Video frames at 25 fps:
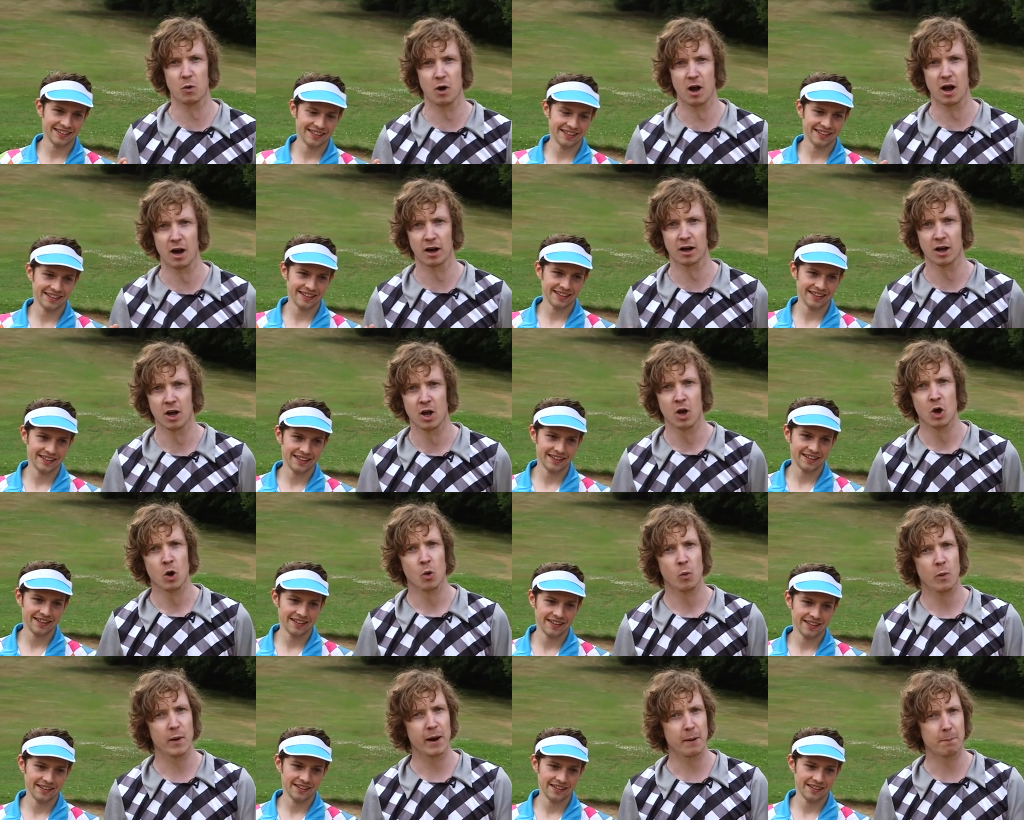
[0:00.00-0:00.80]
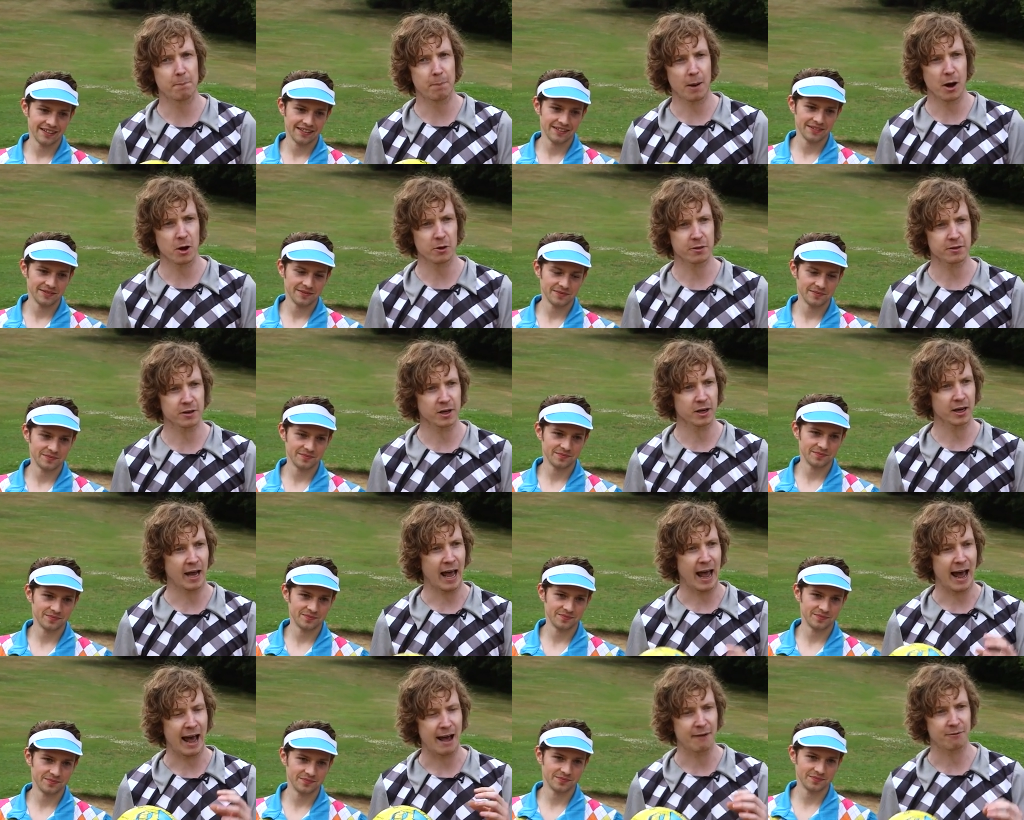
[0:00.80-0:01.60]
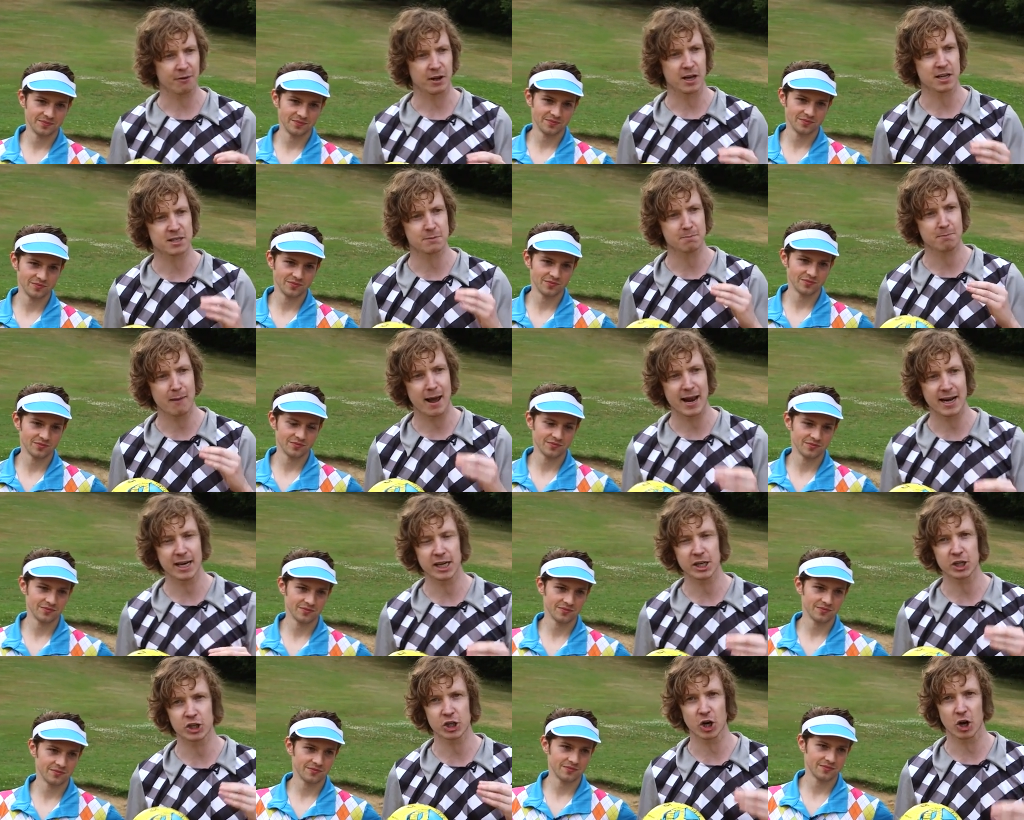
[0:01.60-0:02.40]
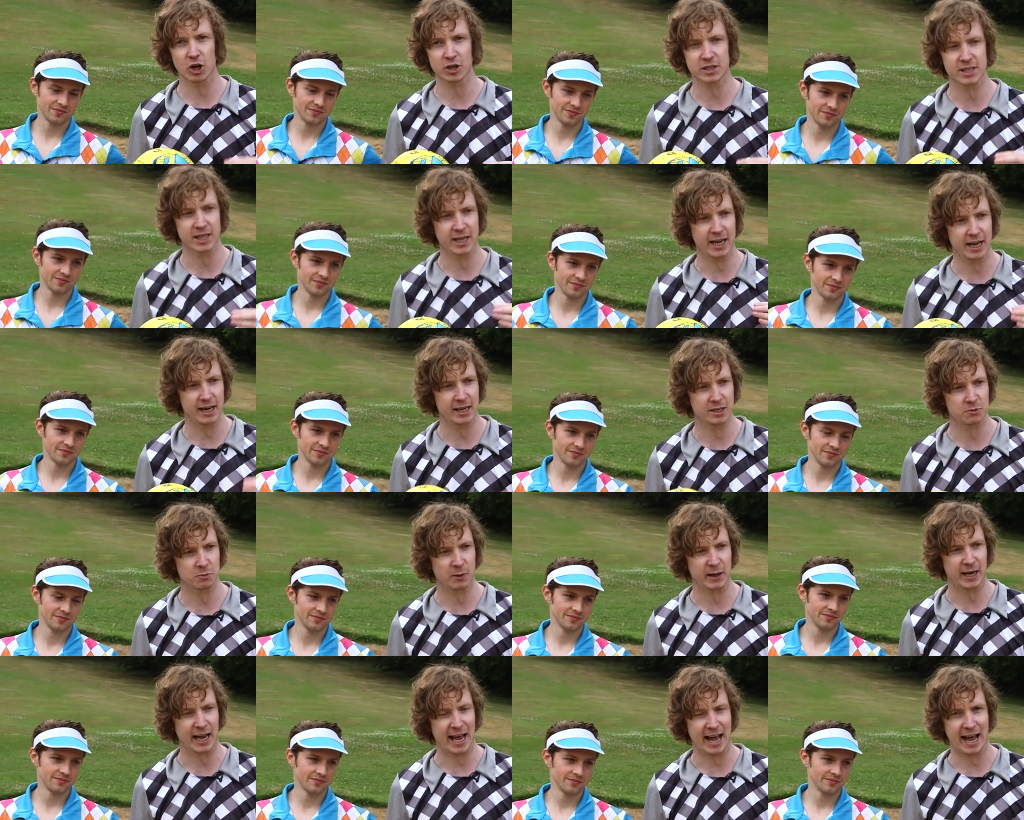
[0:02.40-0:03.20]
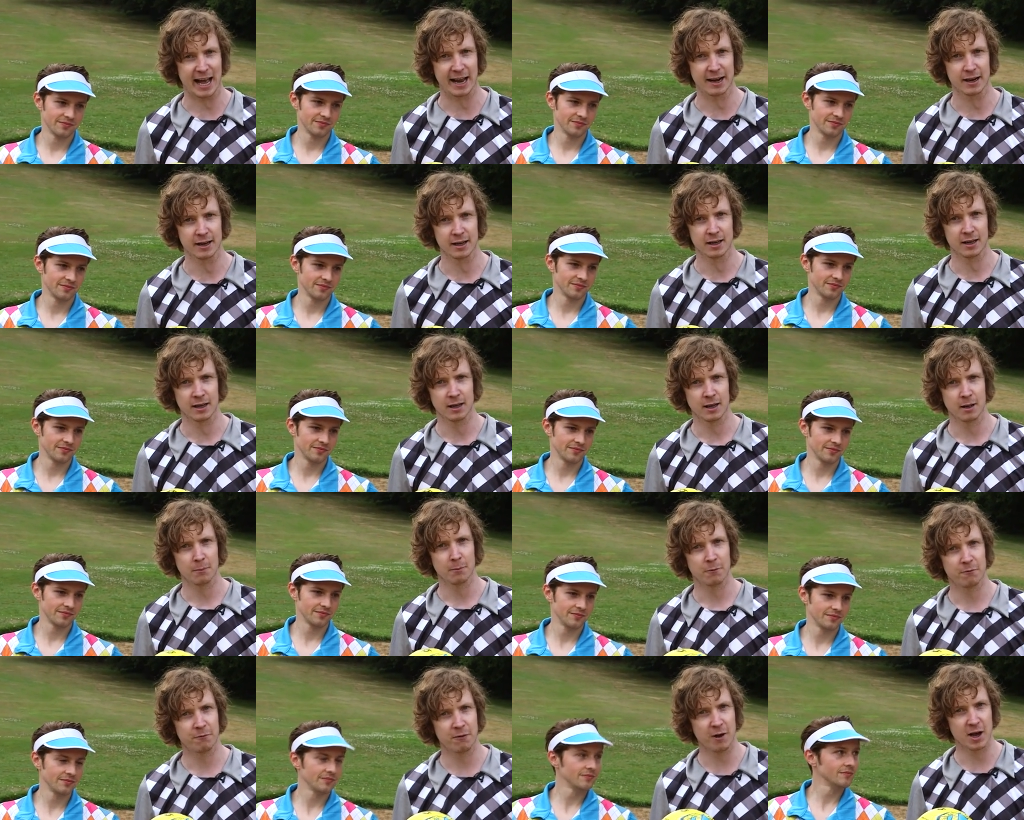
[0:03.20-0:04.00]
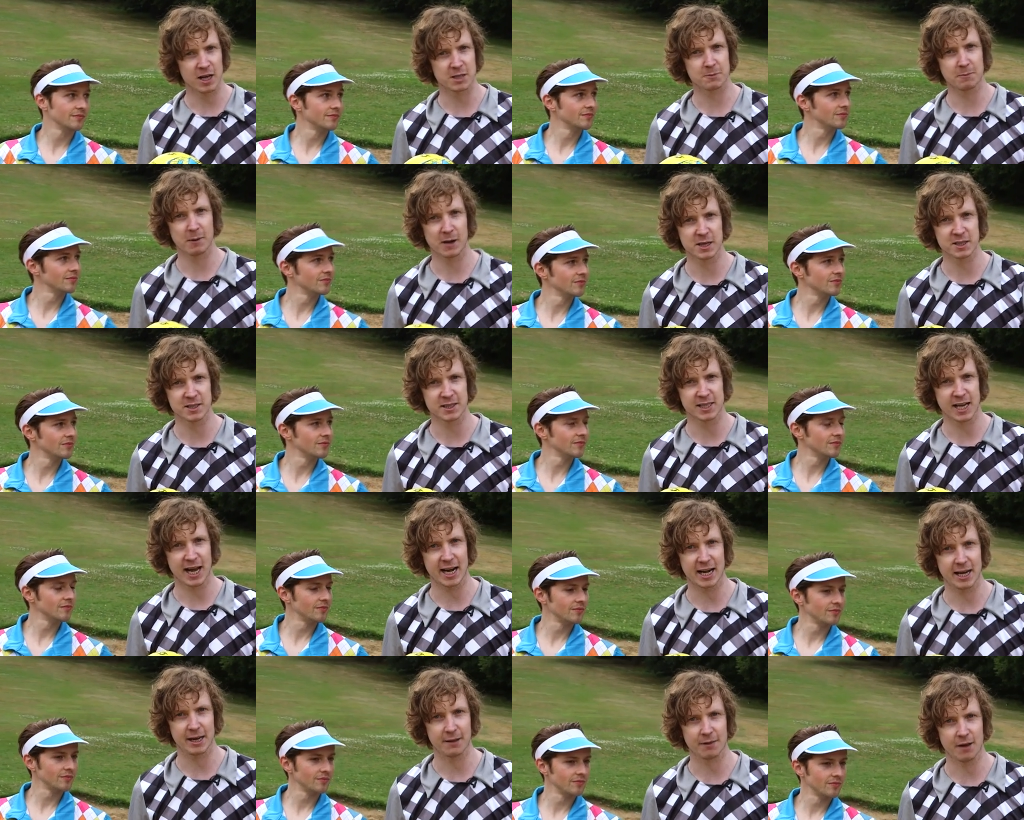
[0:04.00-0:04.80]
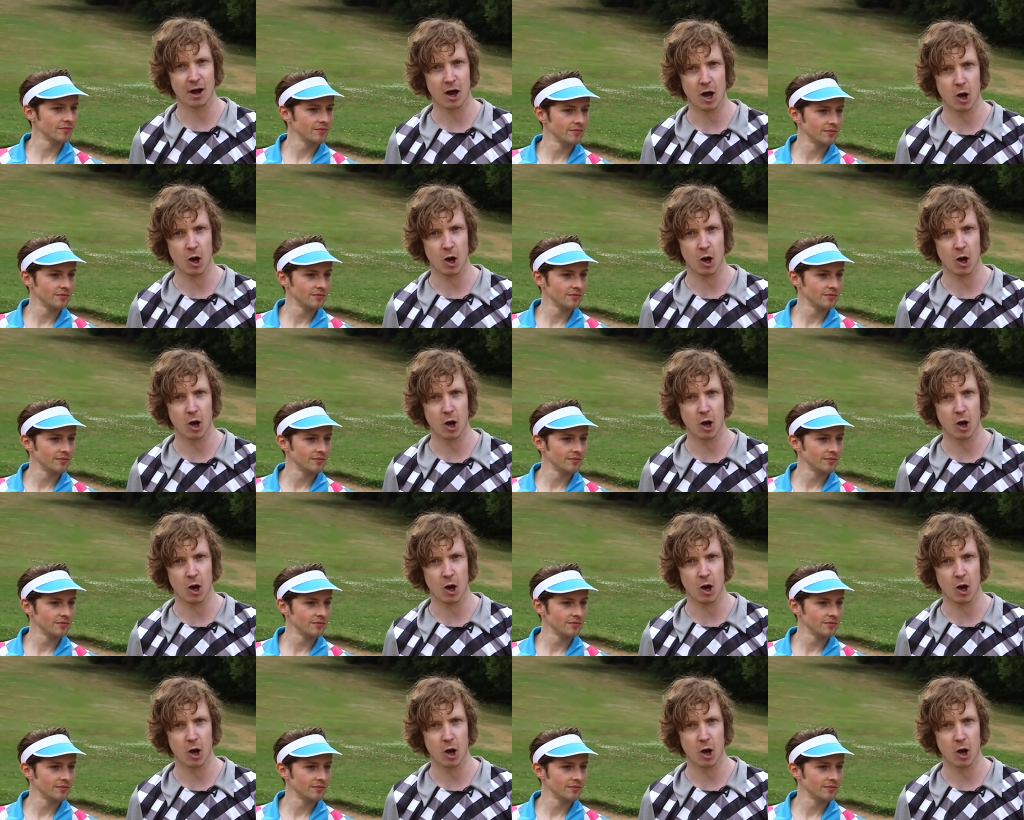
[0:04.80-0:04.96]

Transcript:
Speaker 1: work. We are both going to have as many shots at it as we can. First person to get it in the